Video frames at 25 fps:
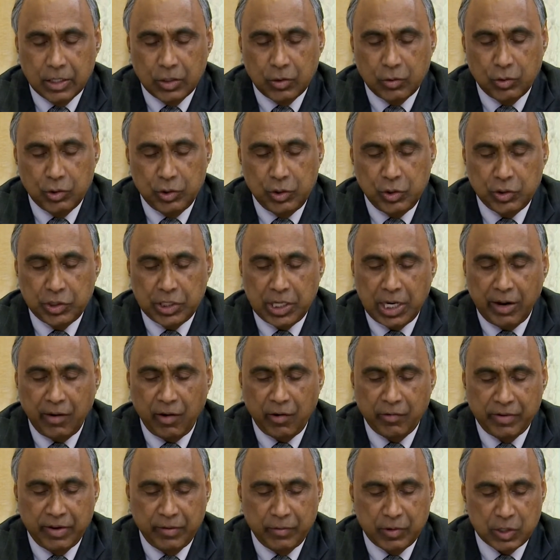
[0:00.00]
Could you tell
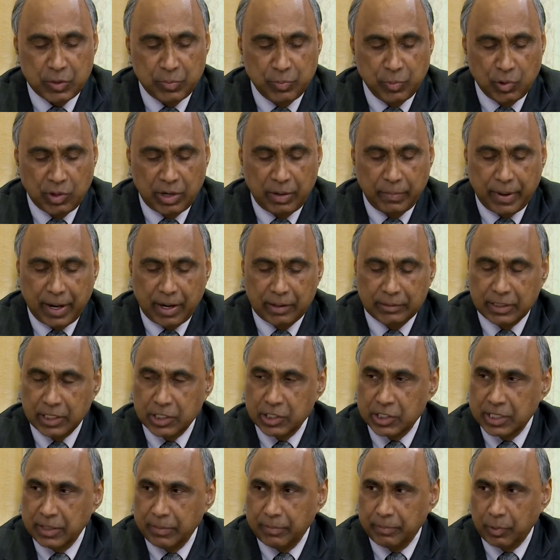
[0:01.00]
our viewers more about the
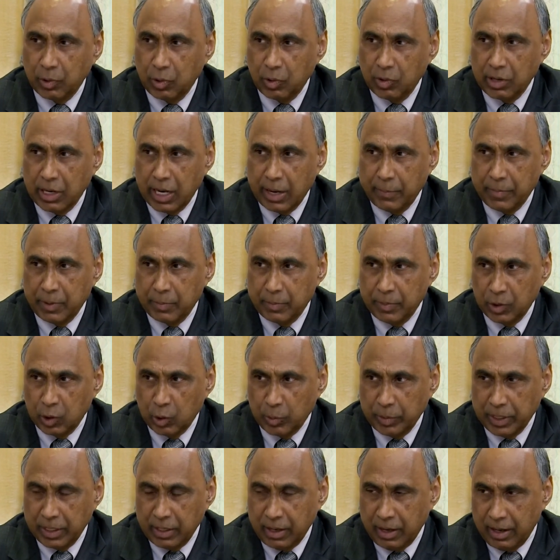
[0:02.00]
STEM program at
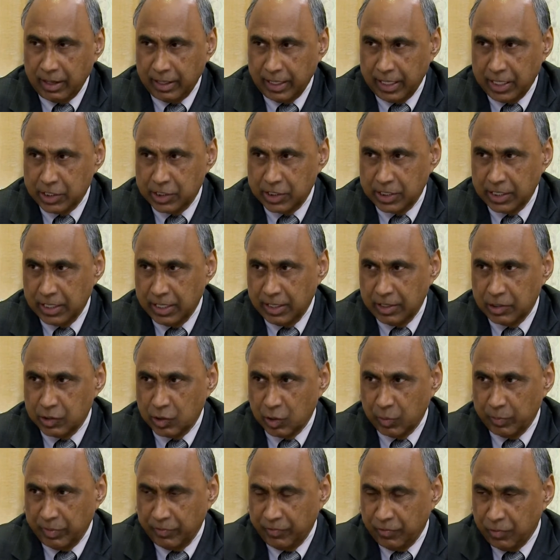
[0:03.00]
Montgomery College?
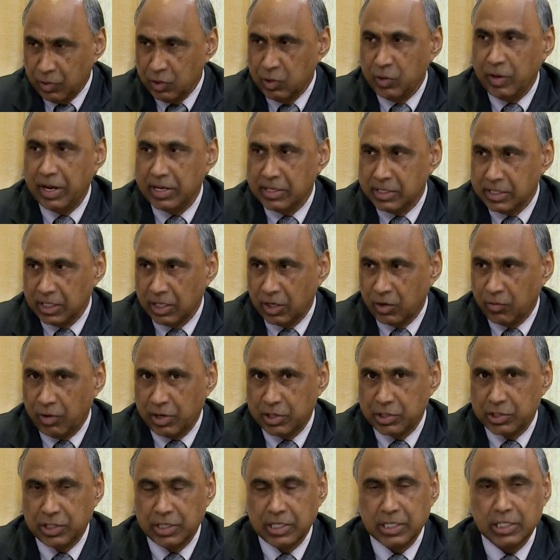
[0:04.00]
So before you answer the
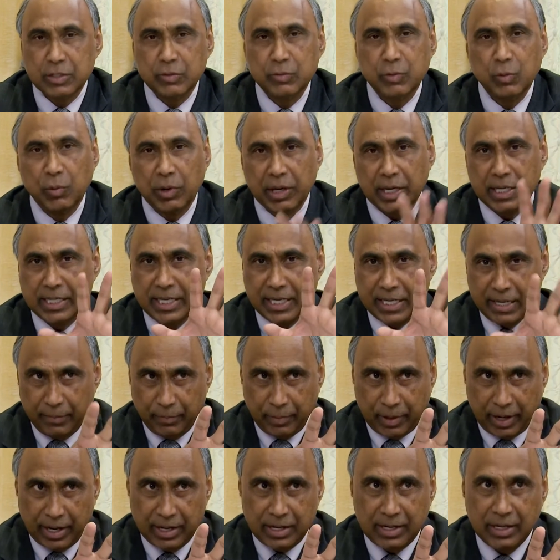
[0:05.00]
questions, you want to take a
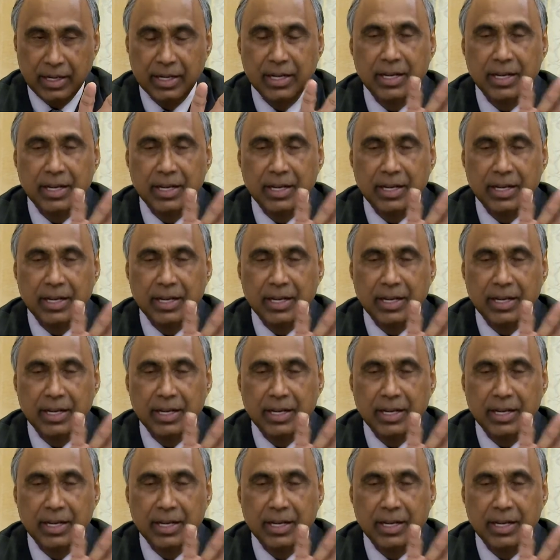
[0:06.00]
break.